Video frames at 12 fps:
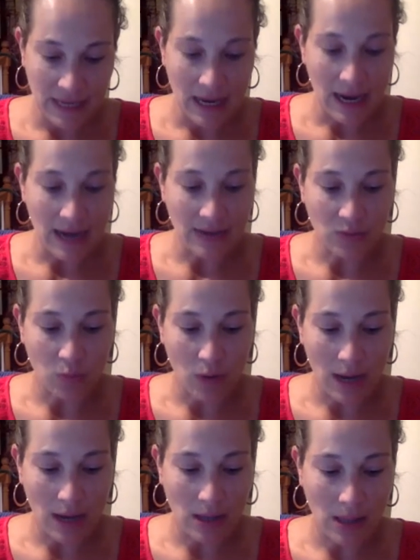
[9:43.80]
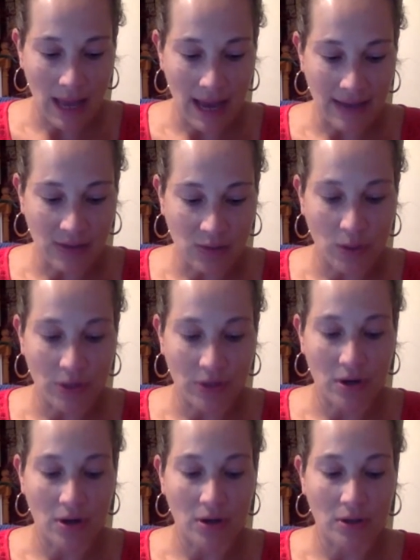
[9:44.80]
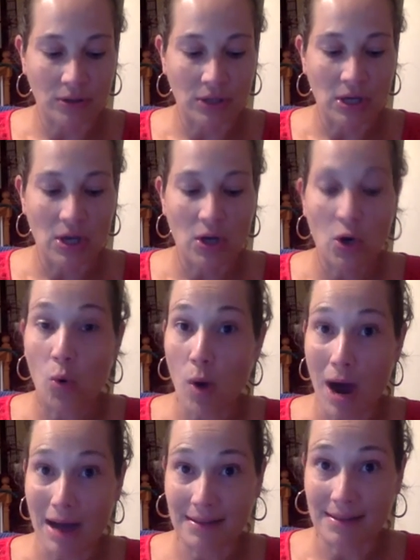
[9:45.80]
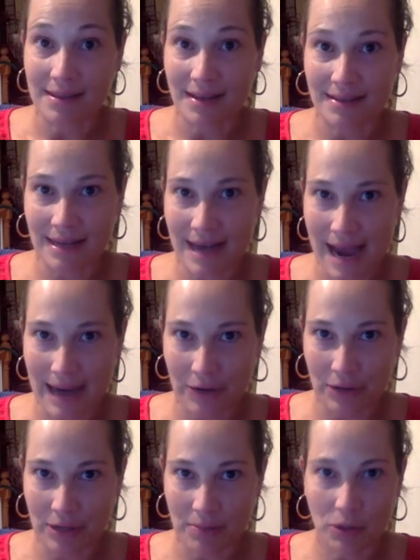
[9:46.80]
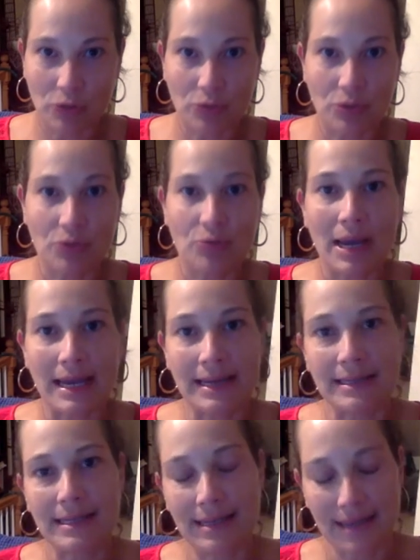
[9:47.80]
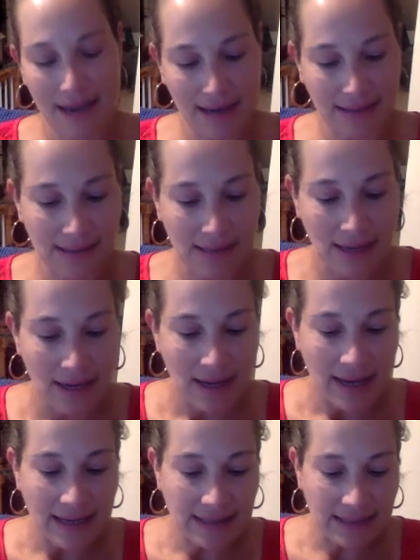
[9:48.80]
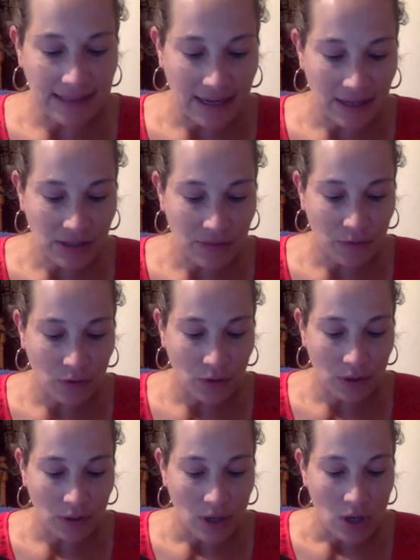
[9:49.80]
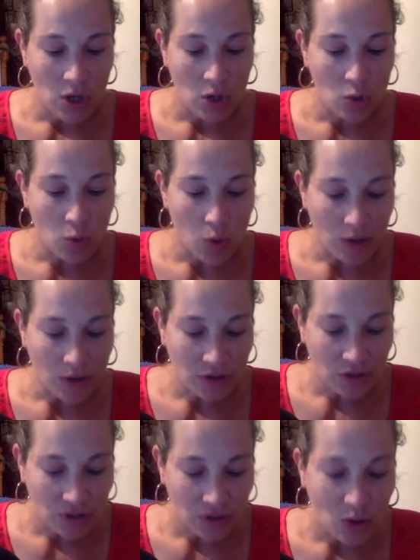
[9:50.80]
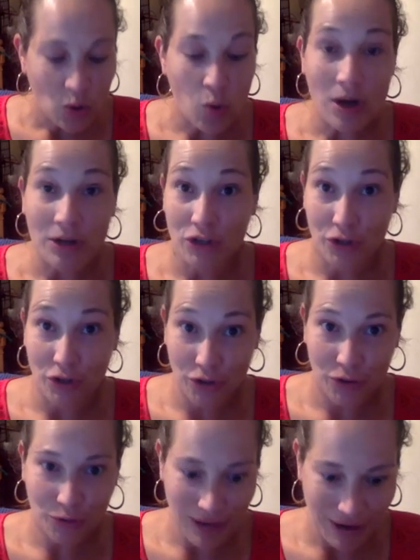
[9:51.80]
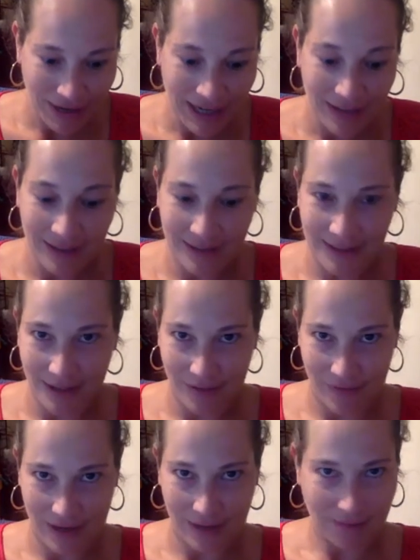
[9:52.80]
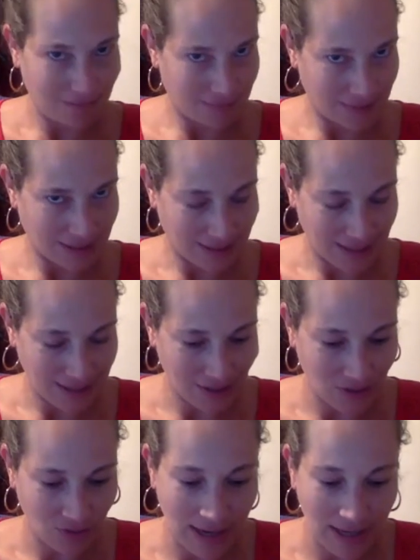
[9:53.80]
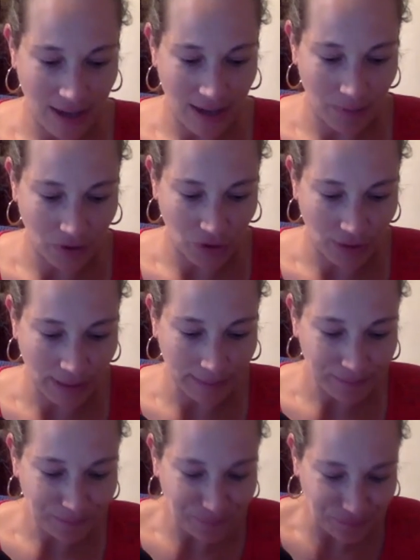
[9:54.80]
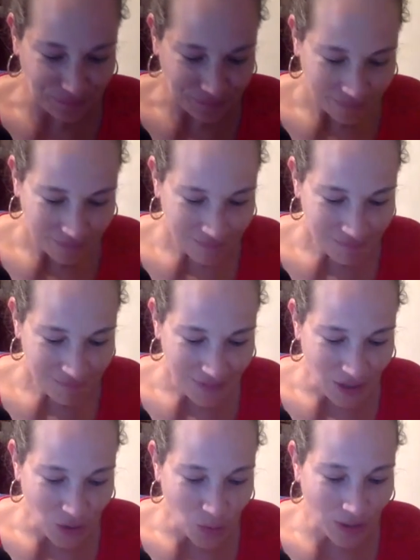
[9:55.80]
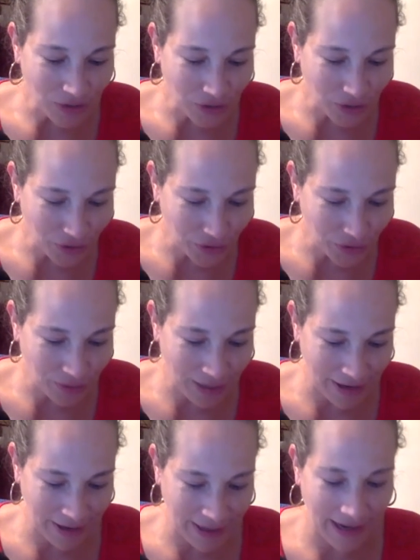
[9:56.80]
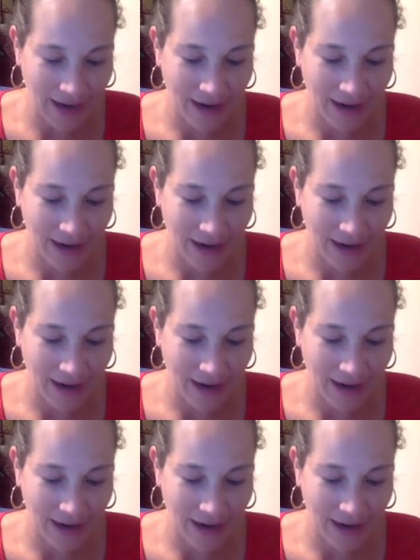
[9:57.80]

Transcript: as well as what are called quats. That's an acronym, Quats. It stands for Quaternary. Let's see if I can say this right and not butcher it. Quaternary